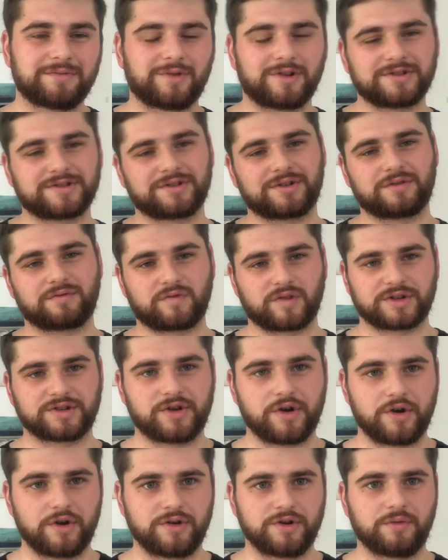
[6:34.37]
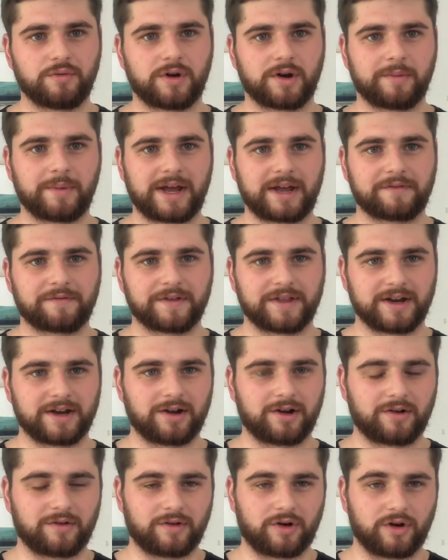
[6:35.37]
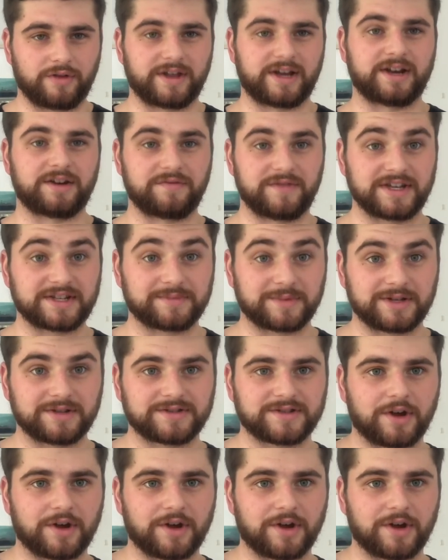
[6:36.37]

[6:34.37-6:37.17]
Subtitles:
what sort of return you want to make for that on that investment.